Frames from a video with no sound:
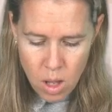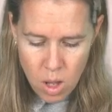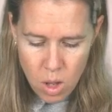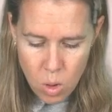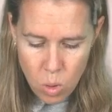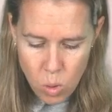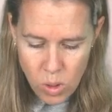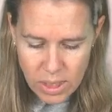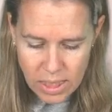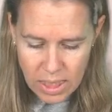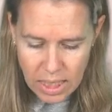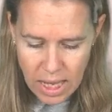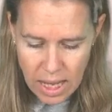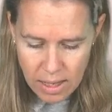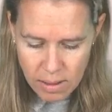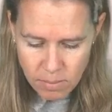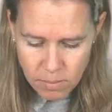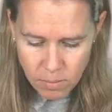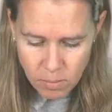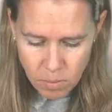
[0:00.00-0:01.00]
Once
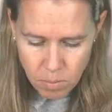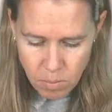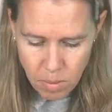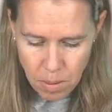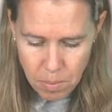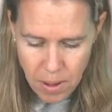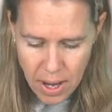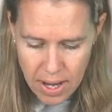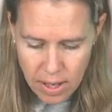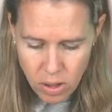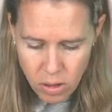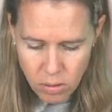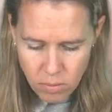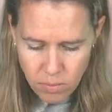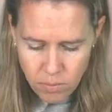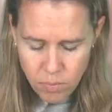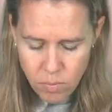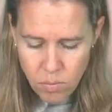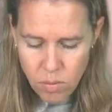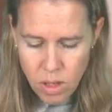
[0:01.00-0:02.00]
again, my pattern,
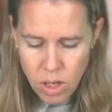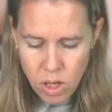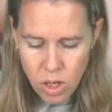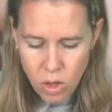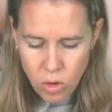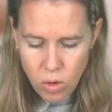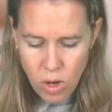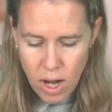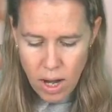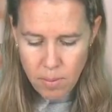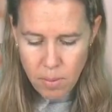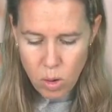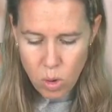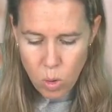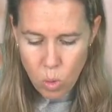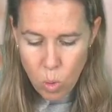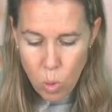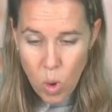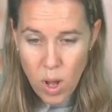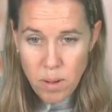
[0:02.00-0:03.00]
grab
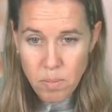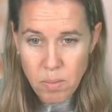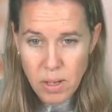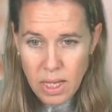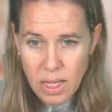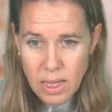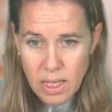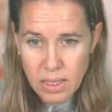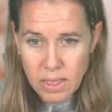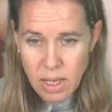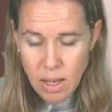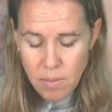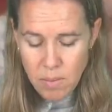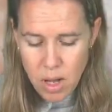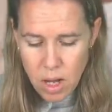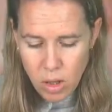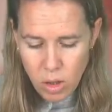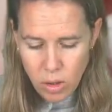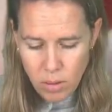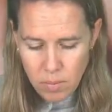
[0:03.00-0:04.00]
one bead, the same
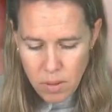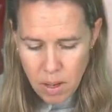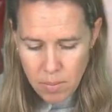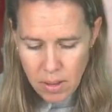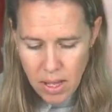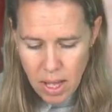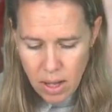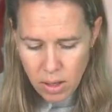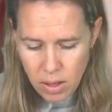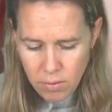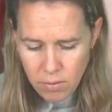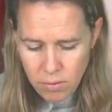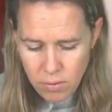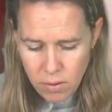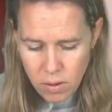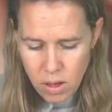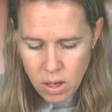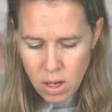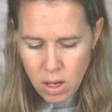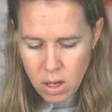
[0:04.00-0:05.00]
color I'm coming out of,
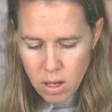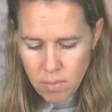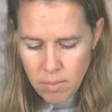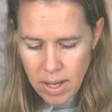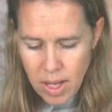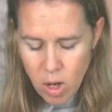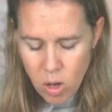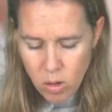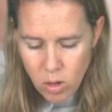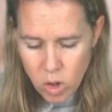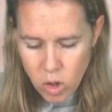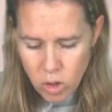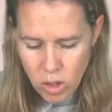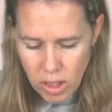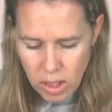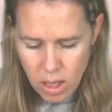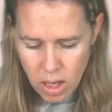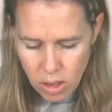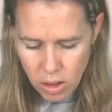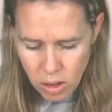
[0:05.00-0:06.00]
my
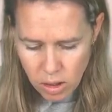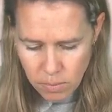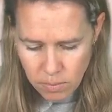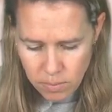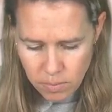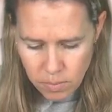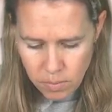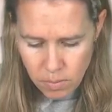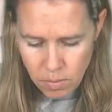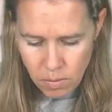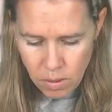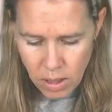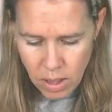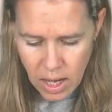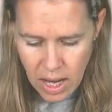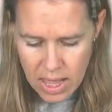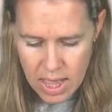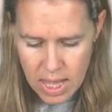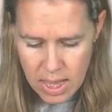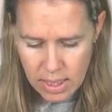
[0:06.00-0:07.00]
alternate color,
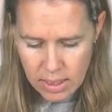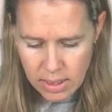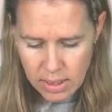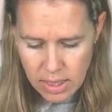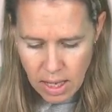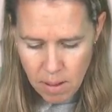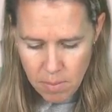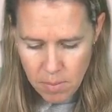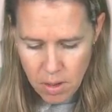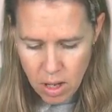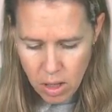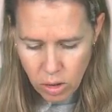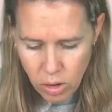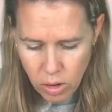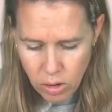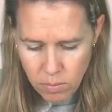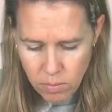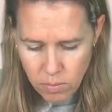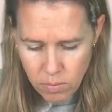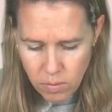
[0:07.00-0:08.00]
and then the same
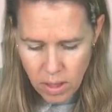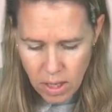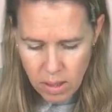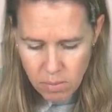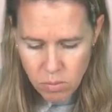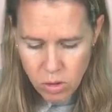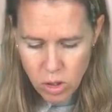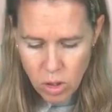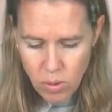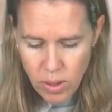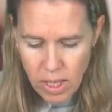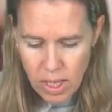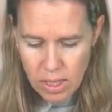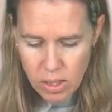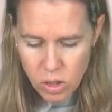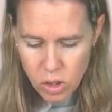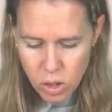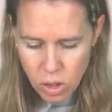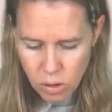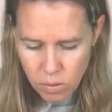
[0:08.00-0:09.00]
color that I'm sewing
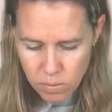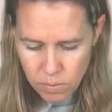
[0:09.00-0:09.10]
into